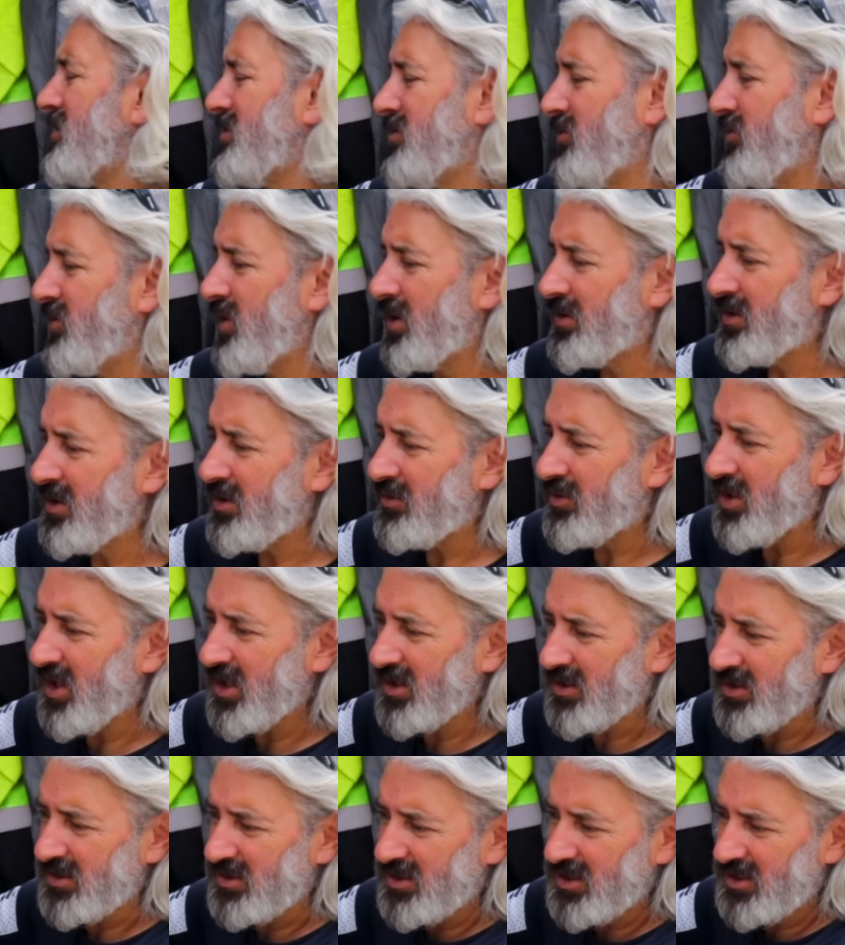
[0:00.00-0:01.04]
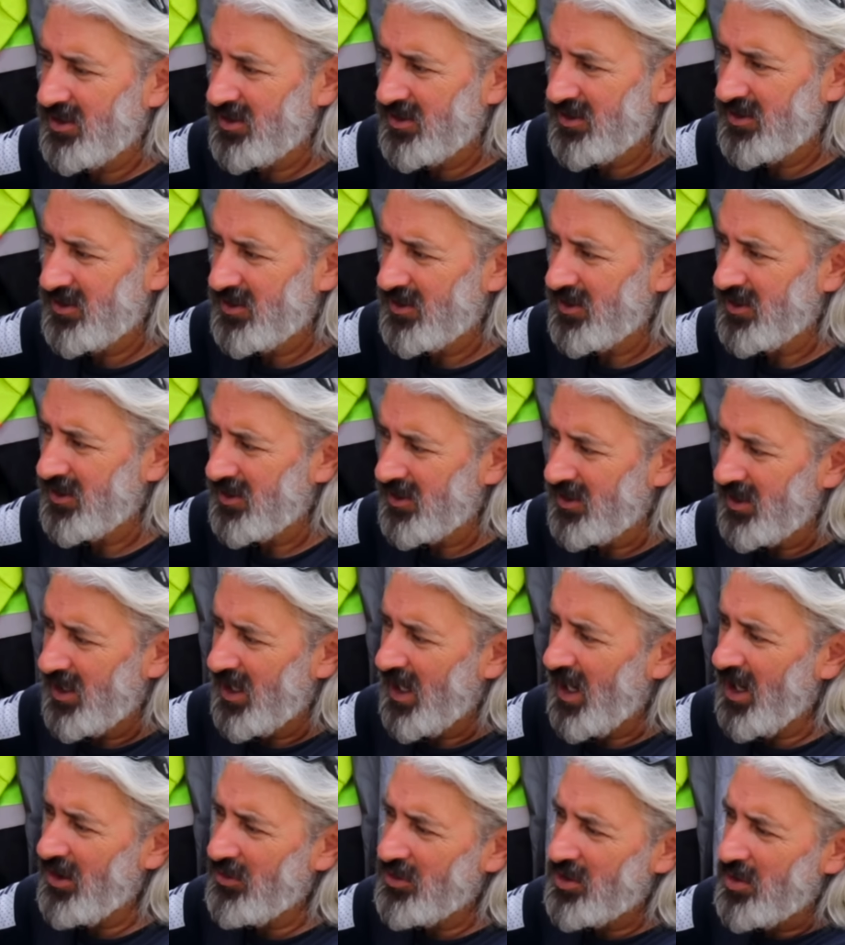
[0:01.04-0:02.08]
Very rugged.
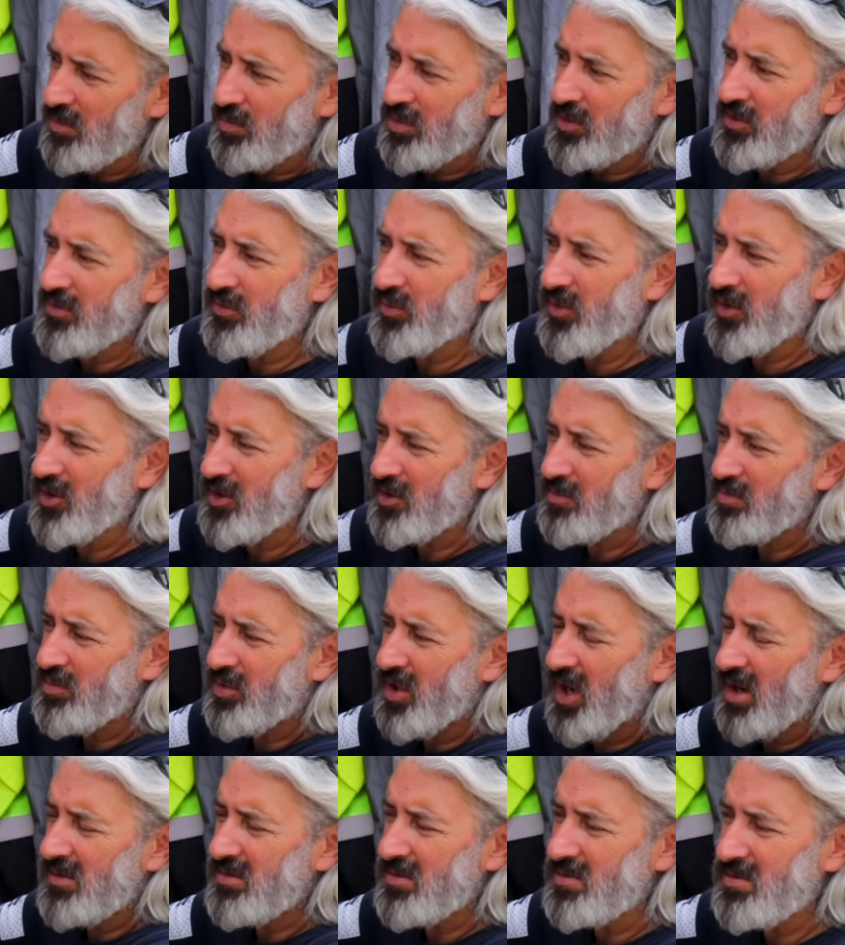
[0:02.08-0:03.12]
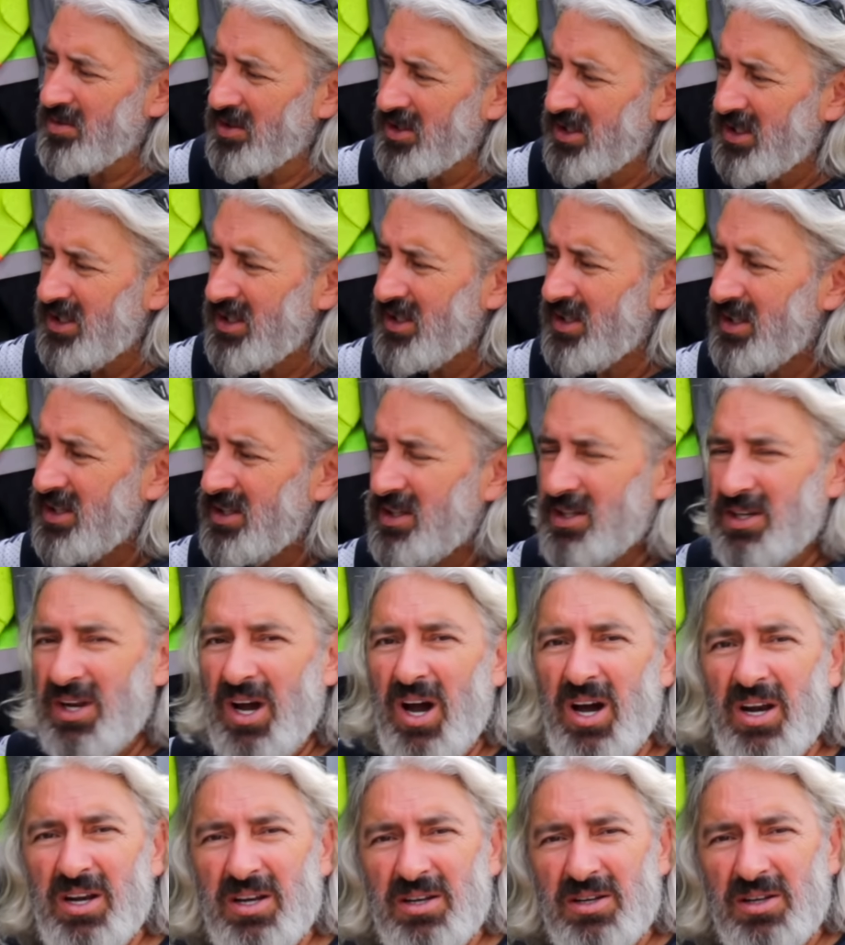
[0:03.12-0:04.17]
I would have preferred probably
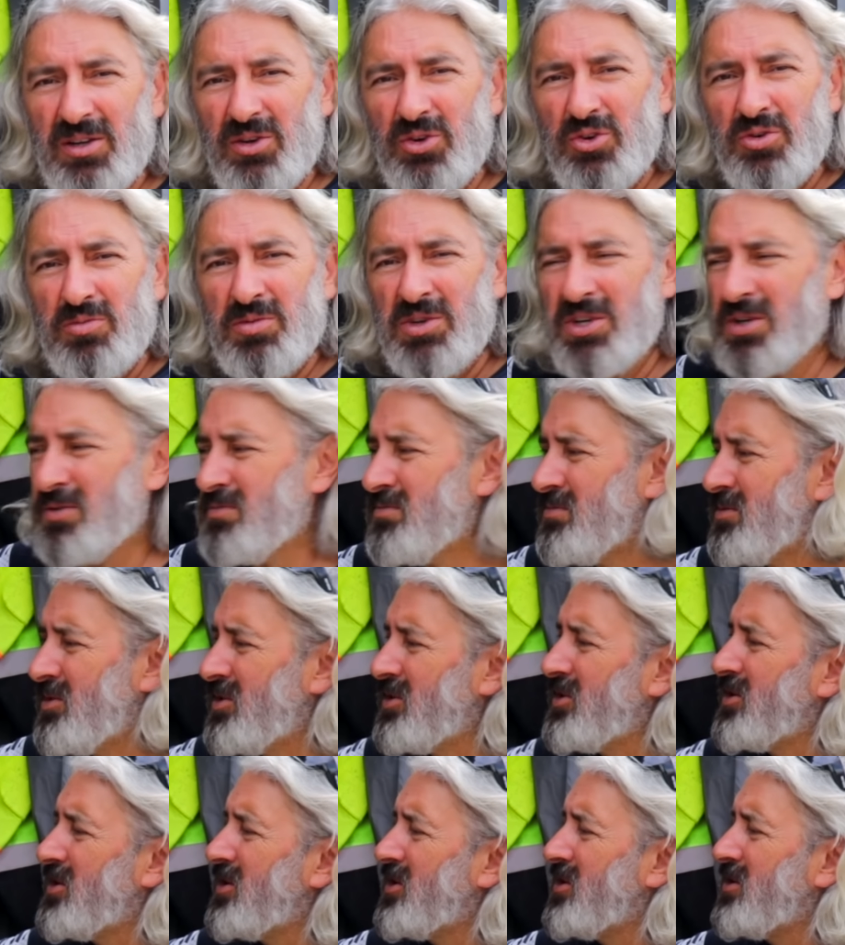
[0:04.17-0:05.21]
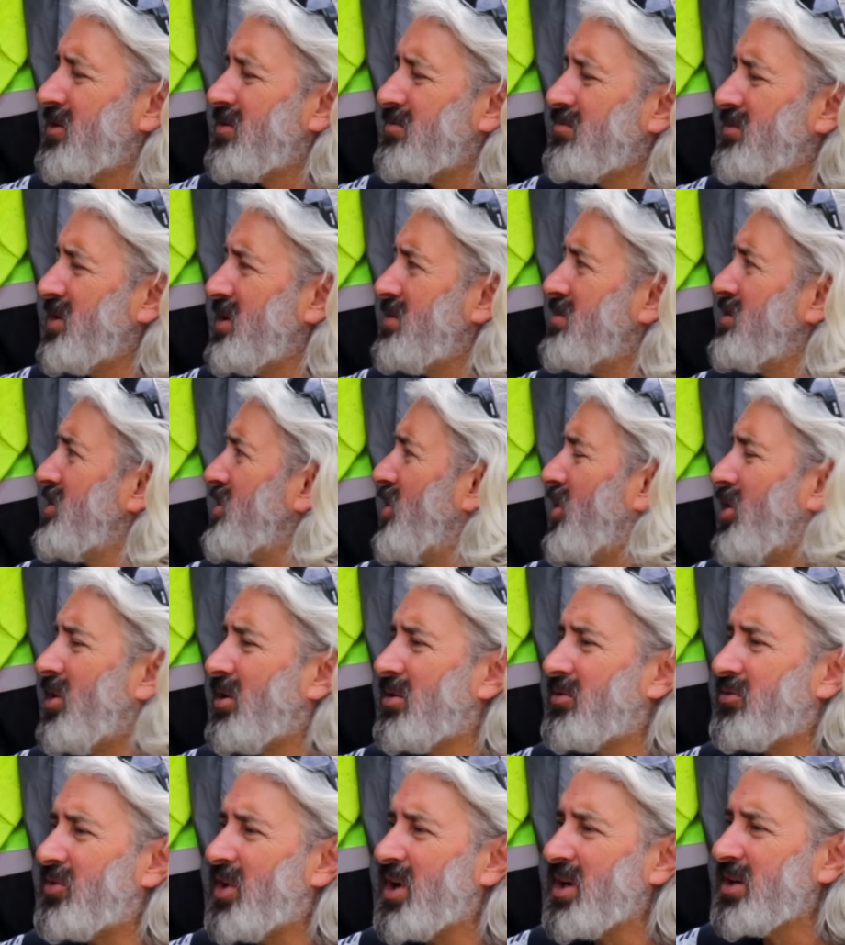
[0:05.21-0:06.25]
not in aluminum. Maybe
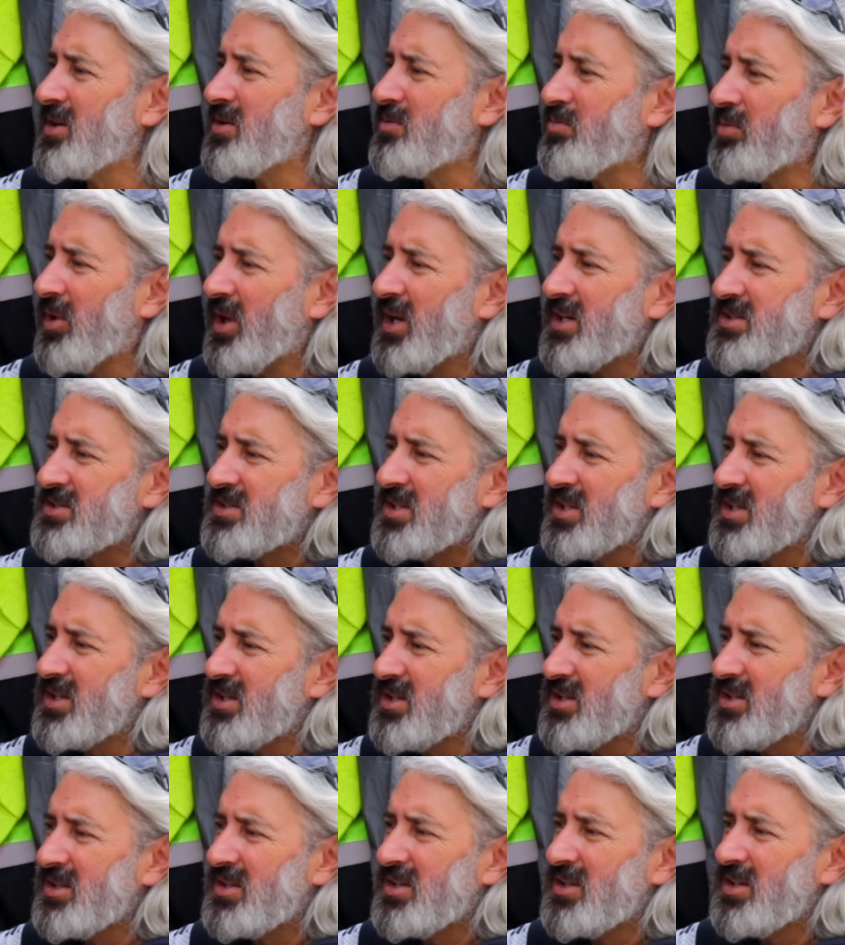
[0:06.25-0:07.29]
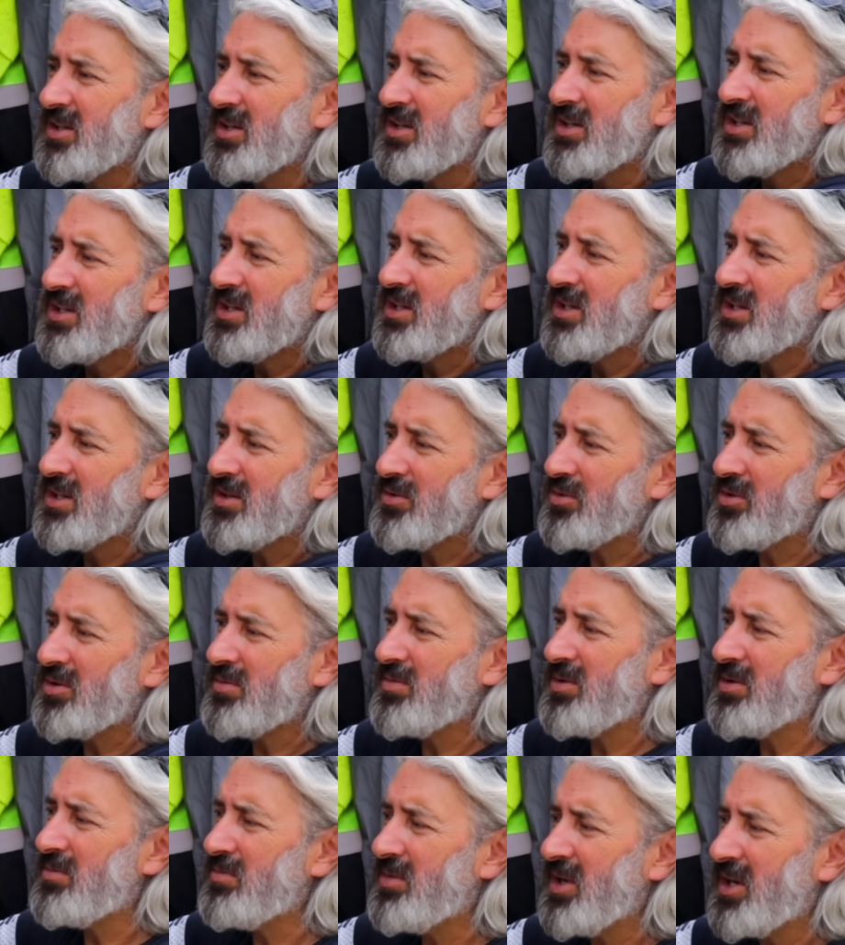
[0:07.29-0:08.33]
all rugged plastic would have
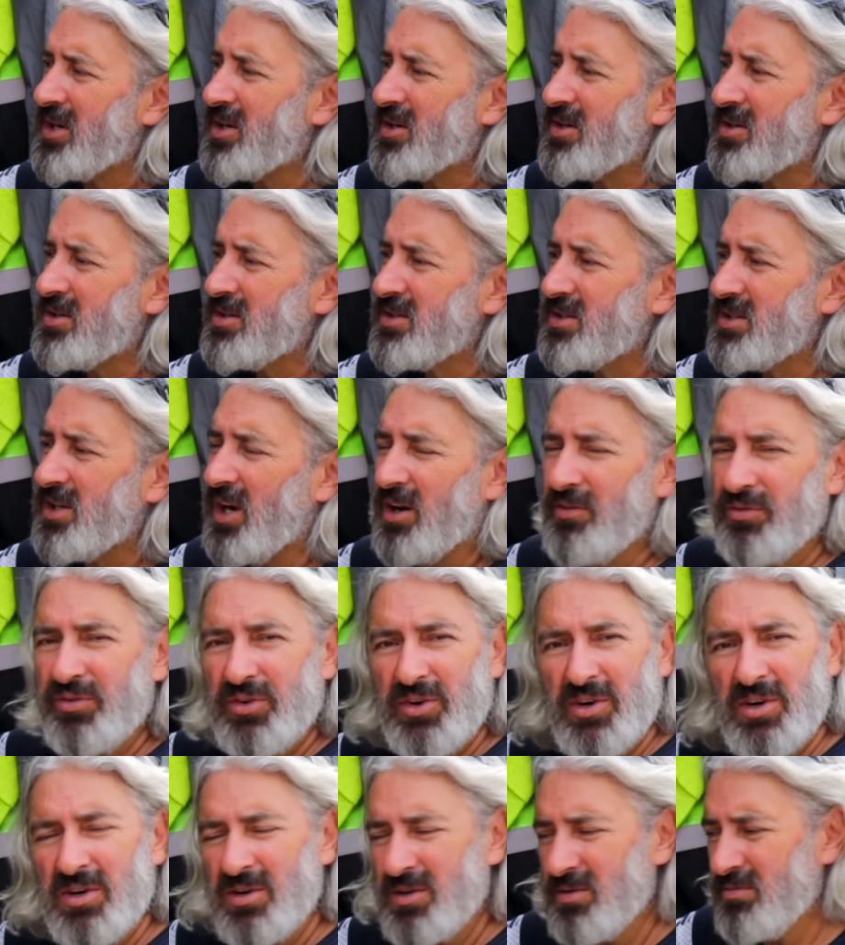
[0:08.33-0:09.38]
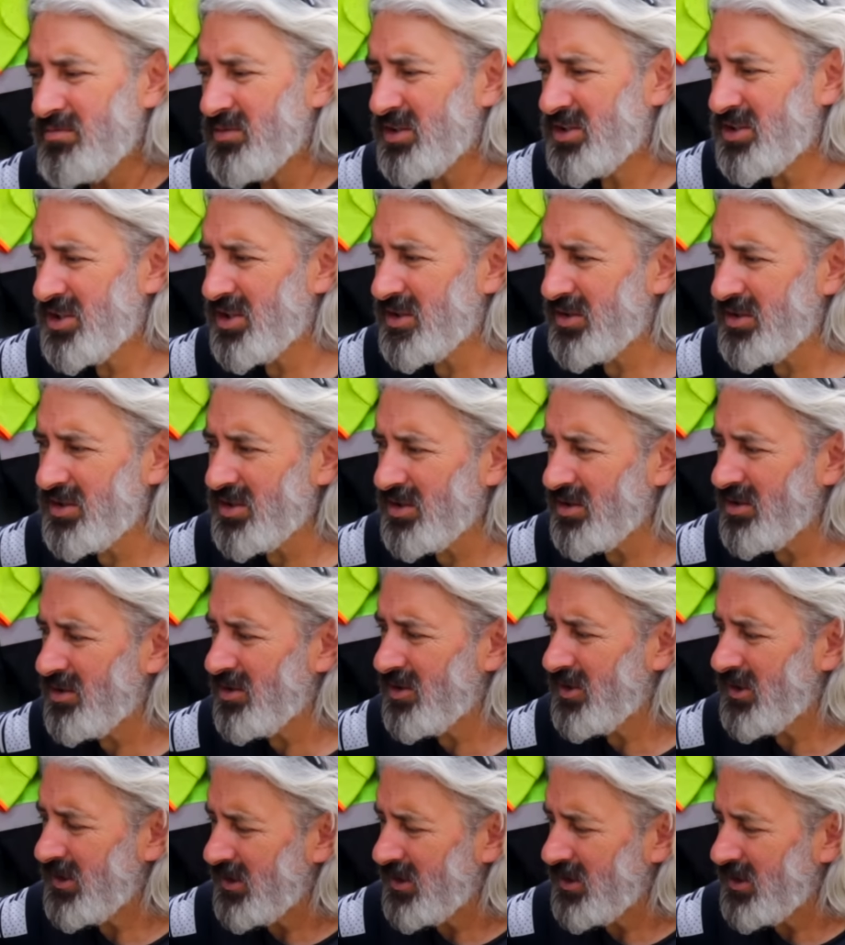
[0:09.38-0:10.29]
been better. Tougher material.